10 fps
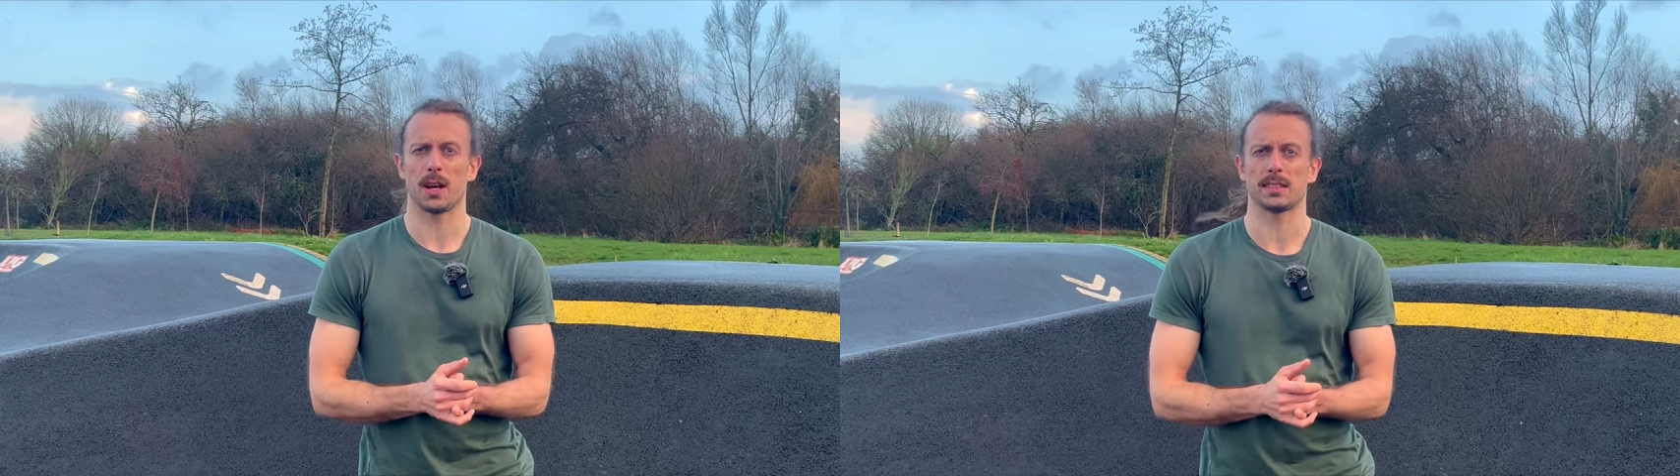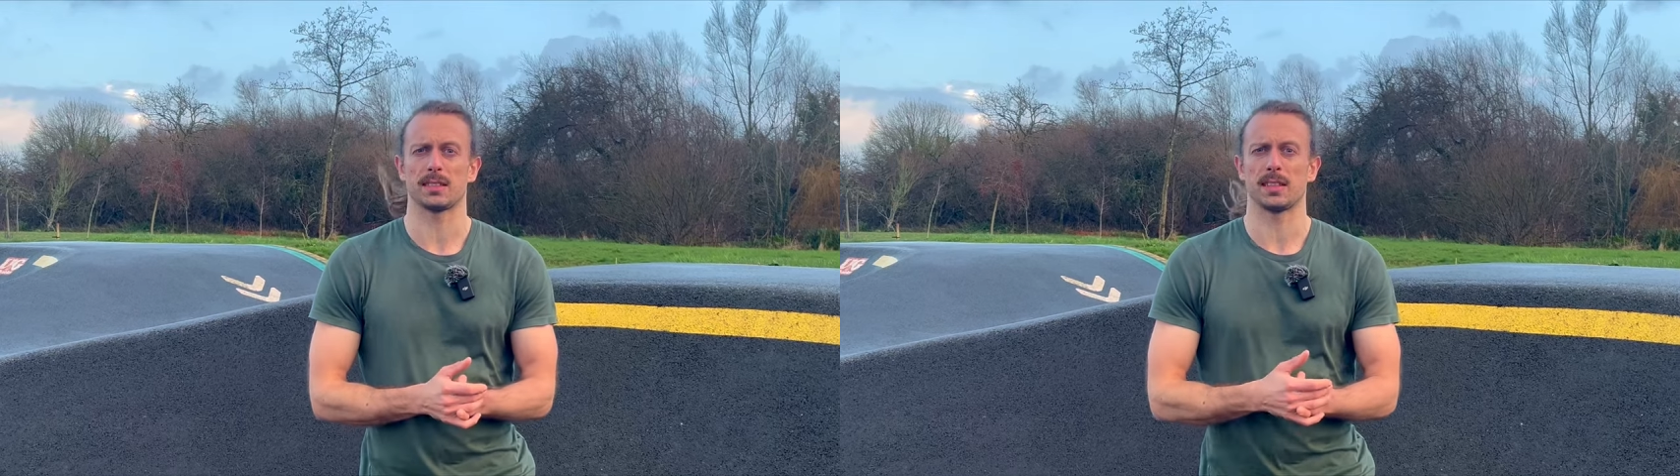
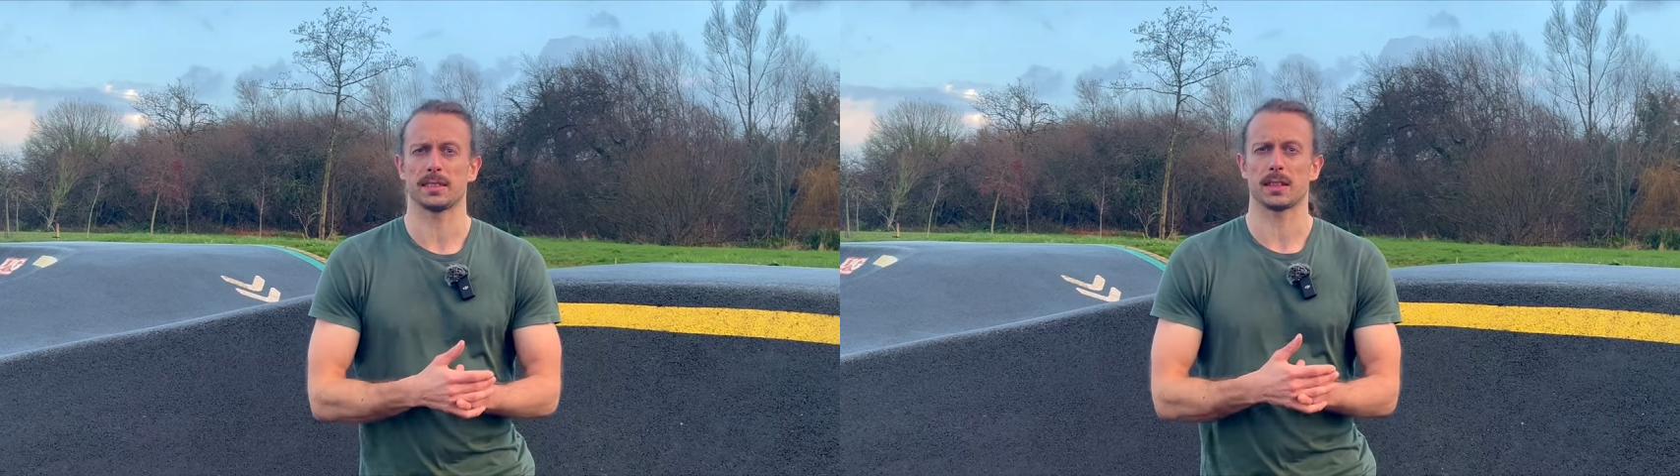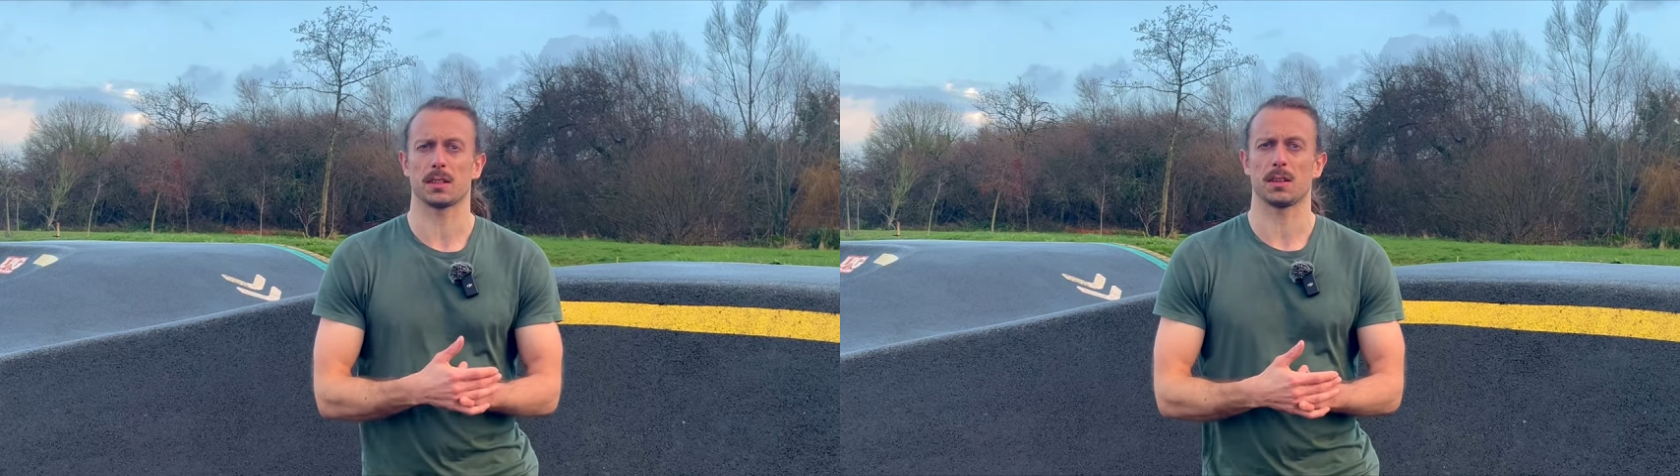has a
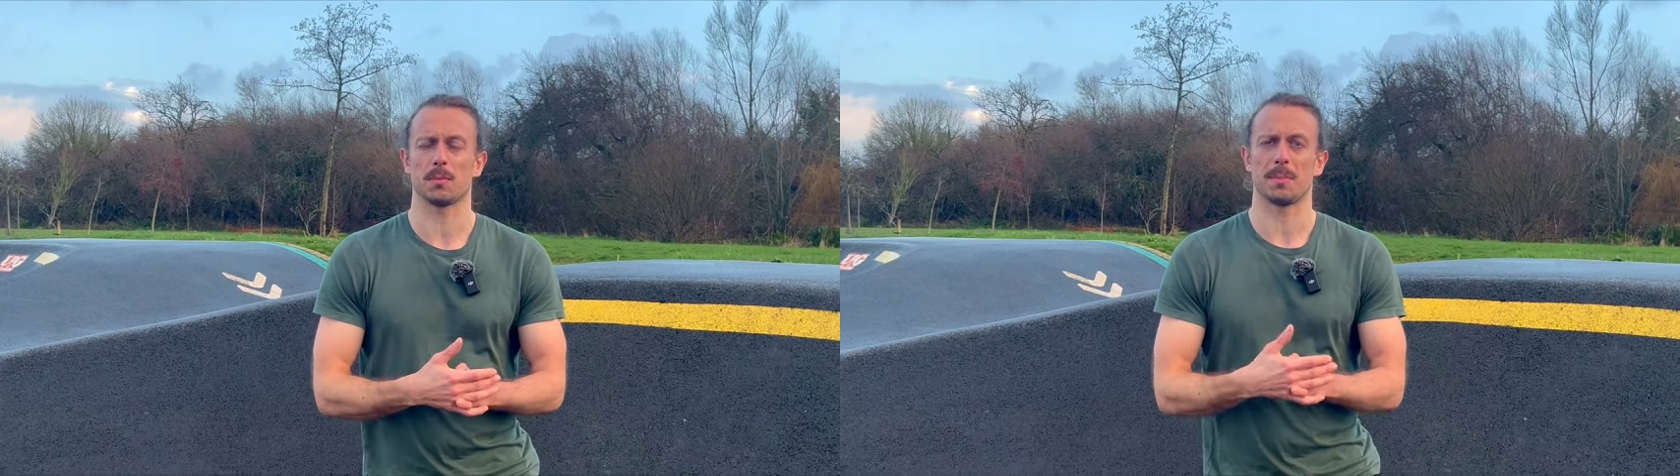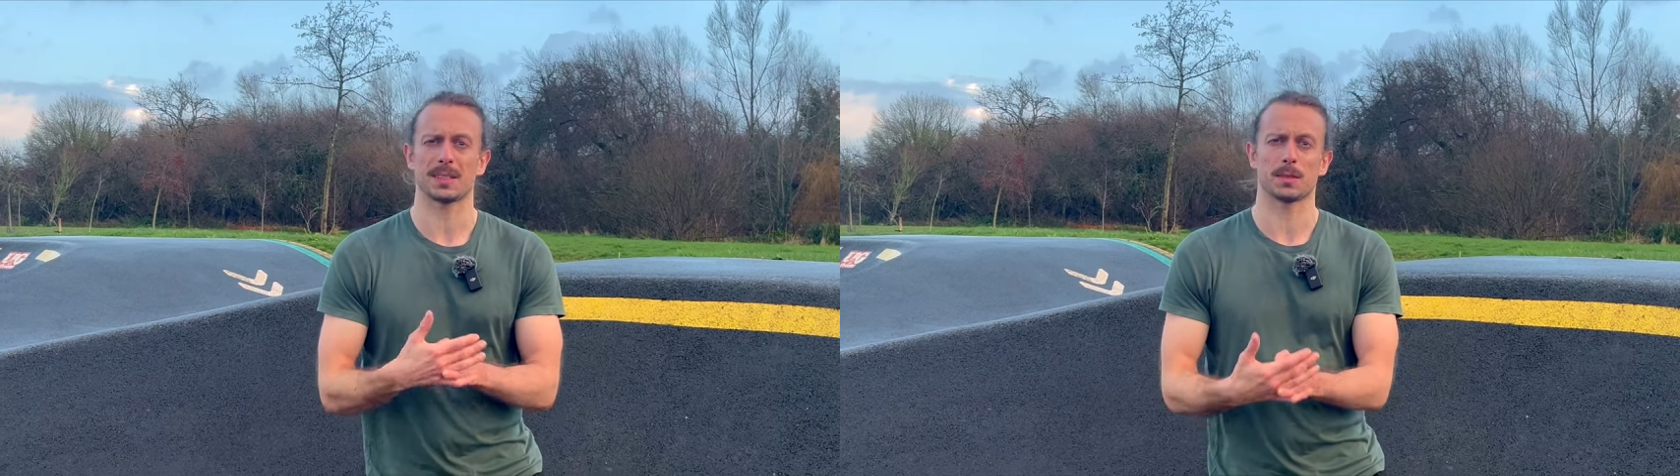tilt angle
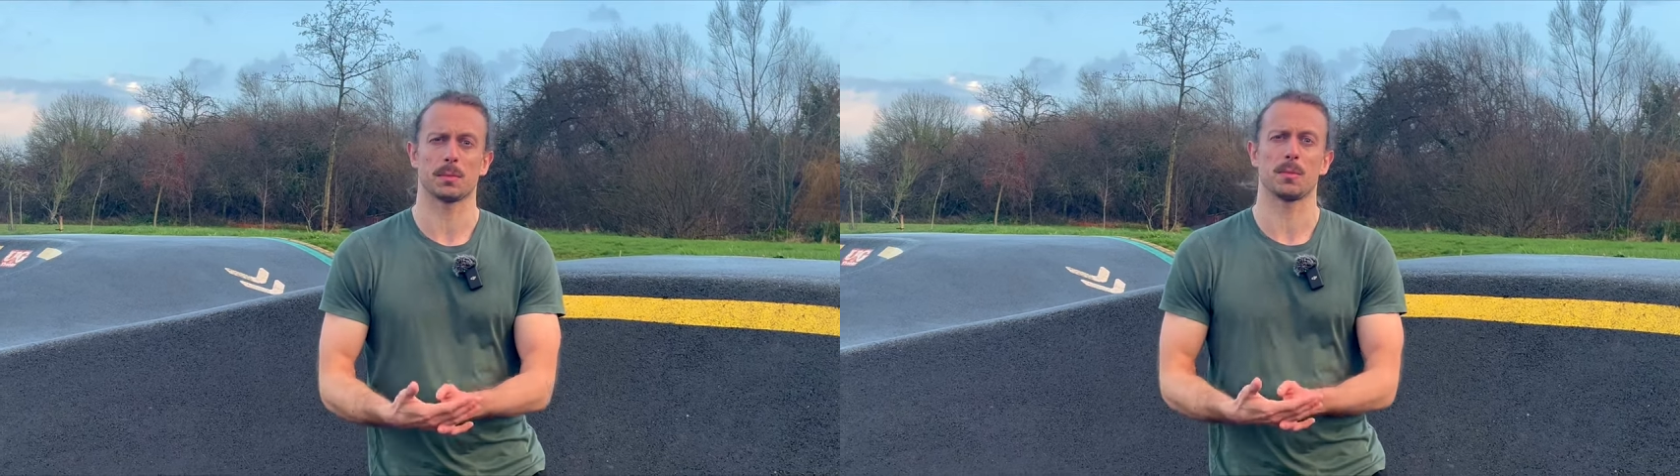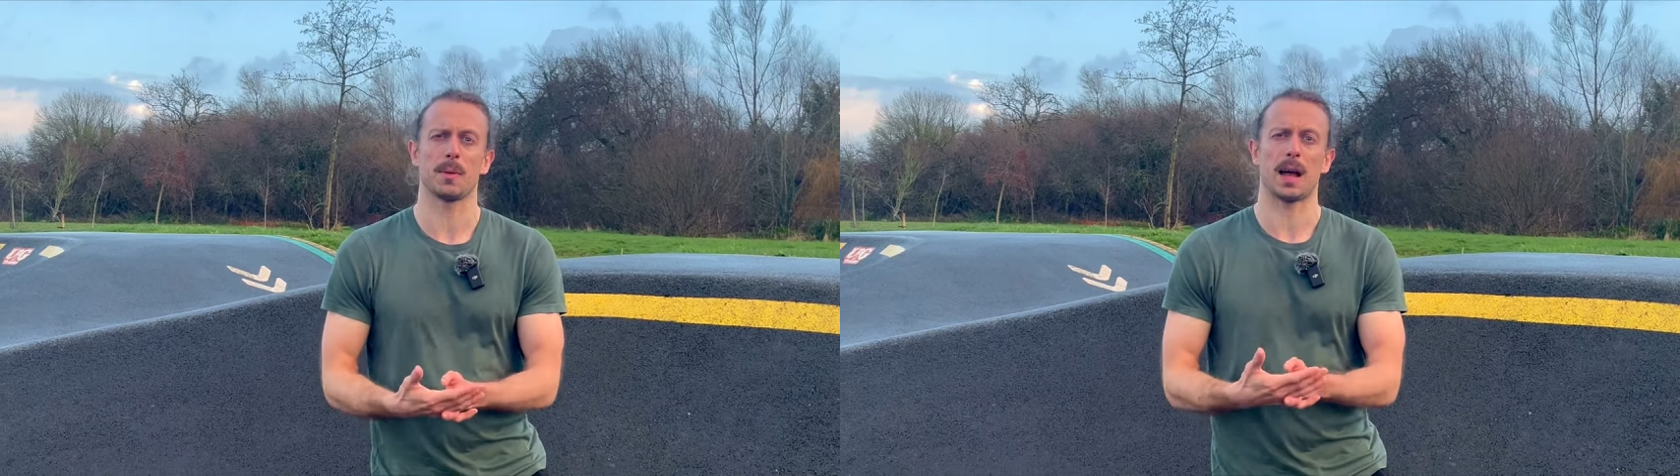
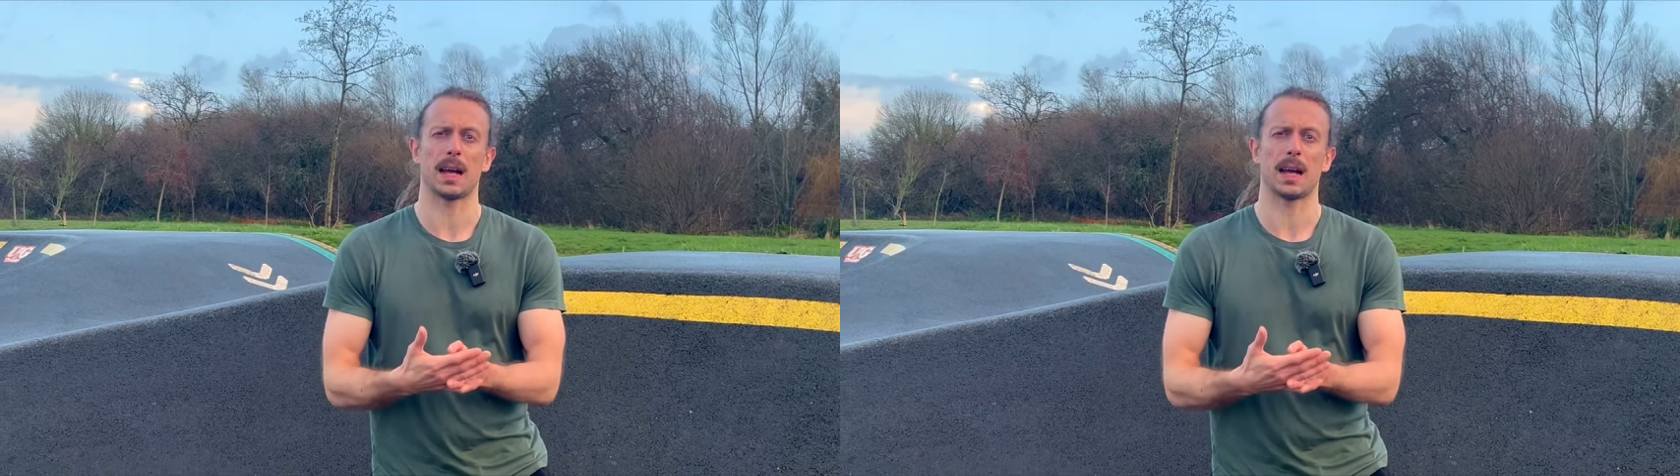maximum